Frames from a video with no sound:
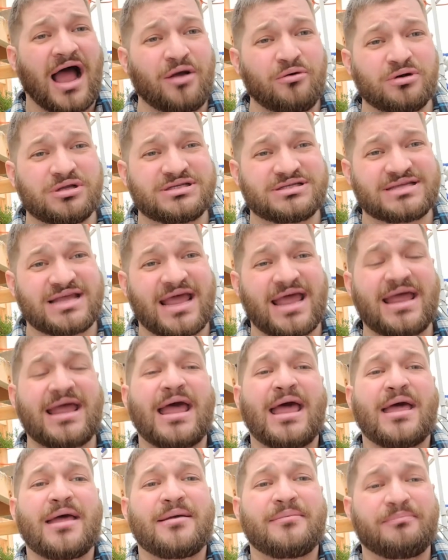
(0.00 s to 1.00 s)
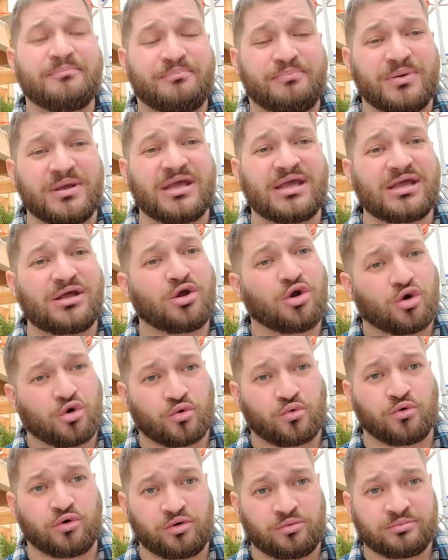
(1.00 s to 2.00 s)
I would say be
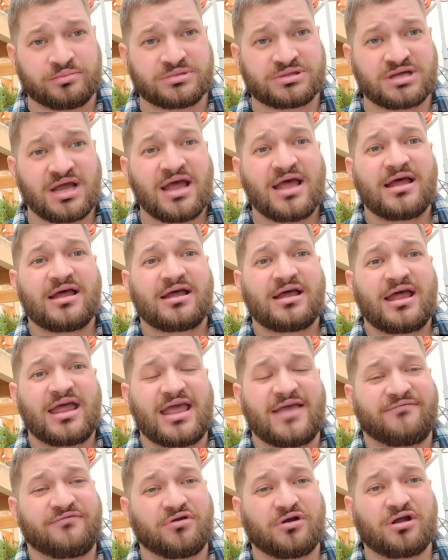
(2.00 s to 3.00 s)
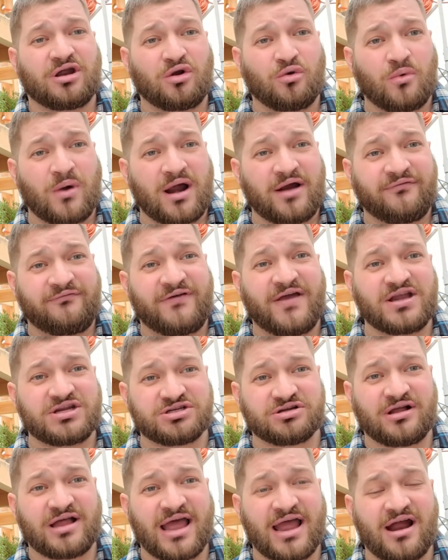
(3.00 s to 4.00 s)
groomed. If you're going to wear
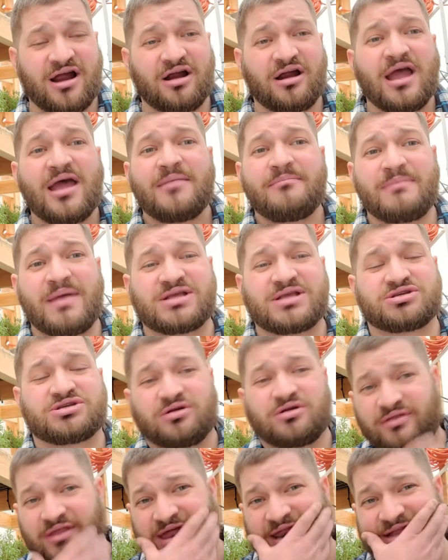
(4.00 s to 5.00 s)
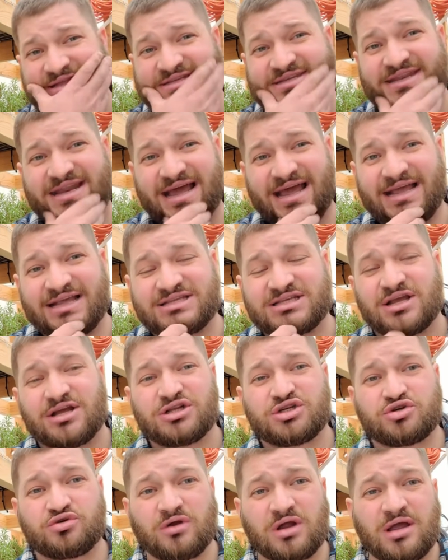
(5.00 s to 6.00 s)
facial hair, make certain that it's nice,
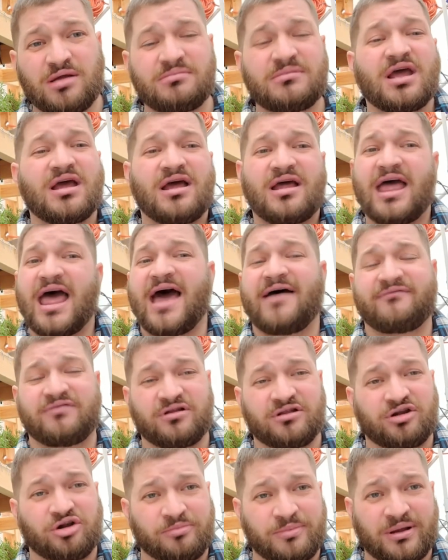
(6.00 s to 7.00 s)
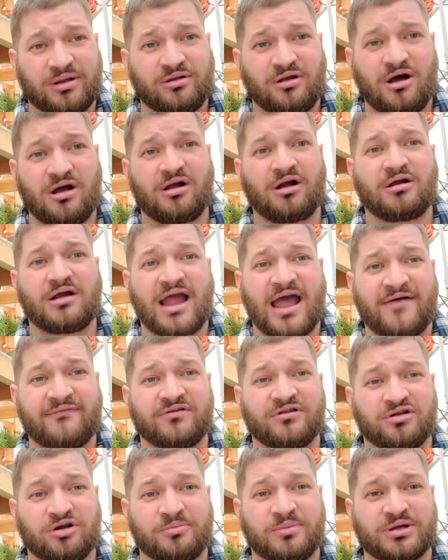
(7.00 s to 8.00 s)
trimmed, have it a little bit longer, have
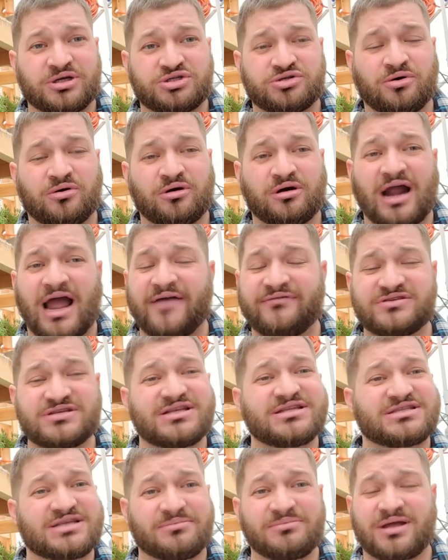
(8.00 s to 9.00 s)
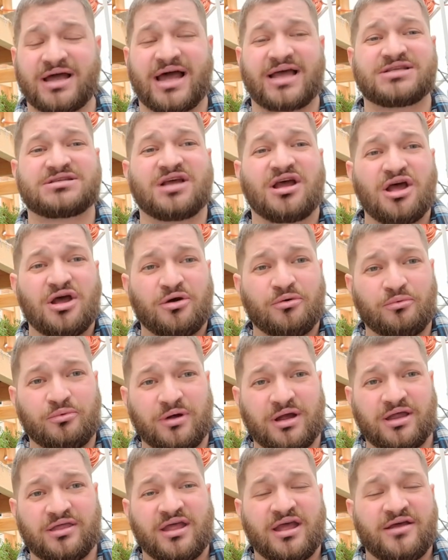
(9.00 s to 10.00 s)
a little bit shorter. I've seen some guys
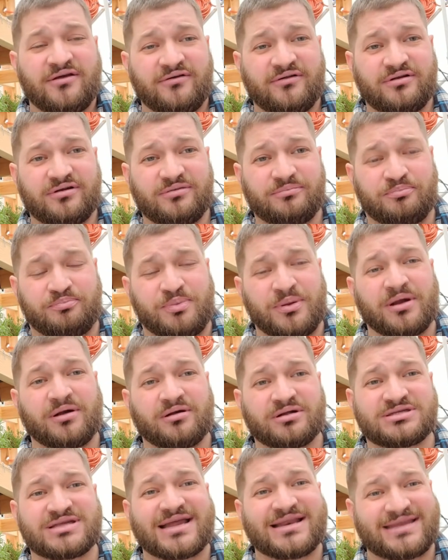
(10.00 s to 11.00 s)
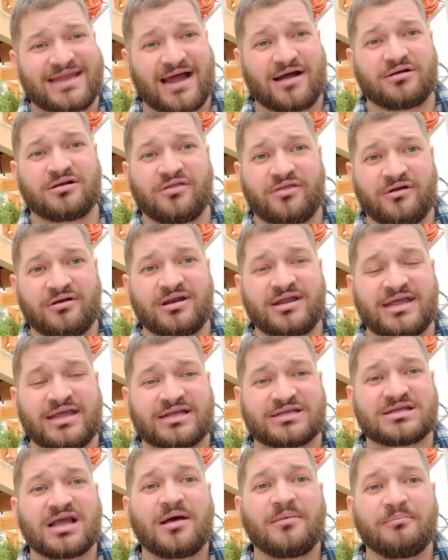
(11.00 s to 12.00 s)
with beards down to their
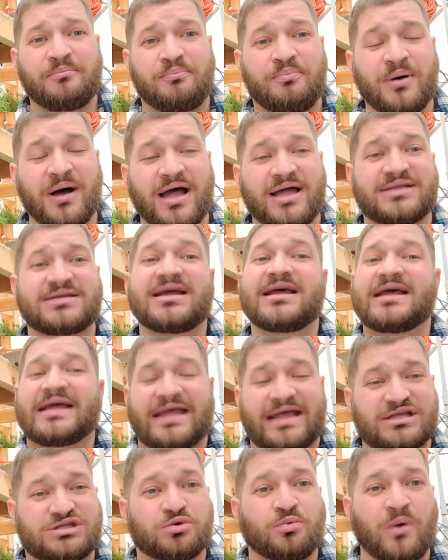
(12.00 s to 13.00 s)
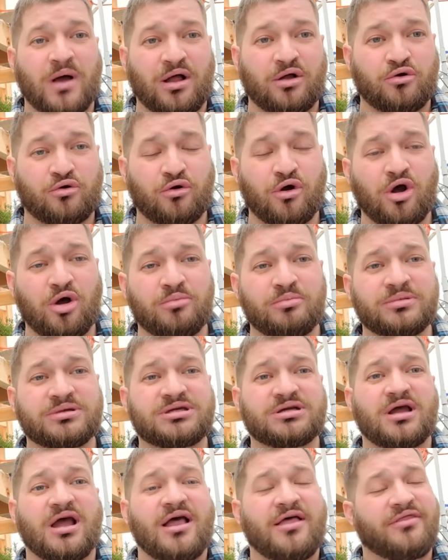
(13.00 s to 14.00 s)
knees, but it's well
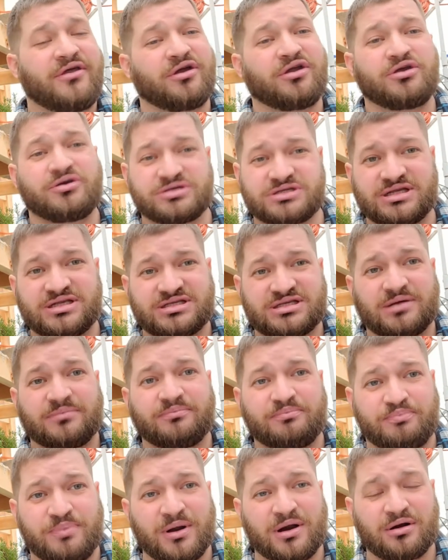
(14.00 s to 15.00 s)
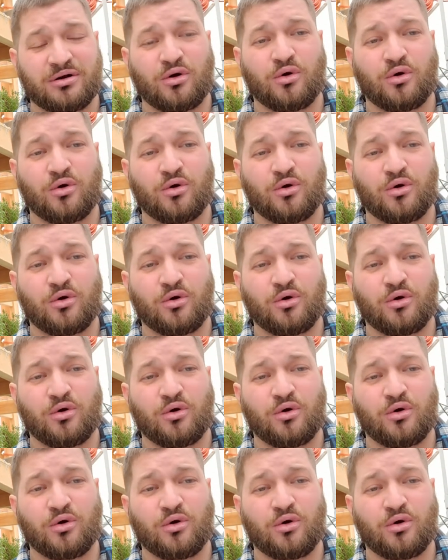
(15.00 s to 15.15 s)
chromed. They're using some beard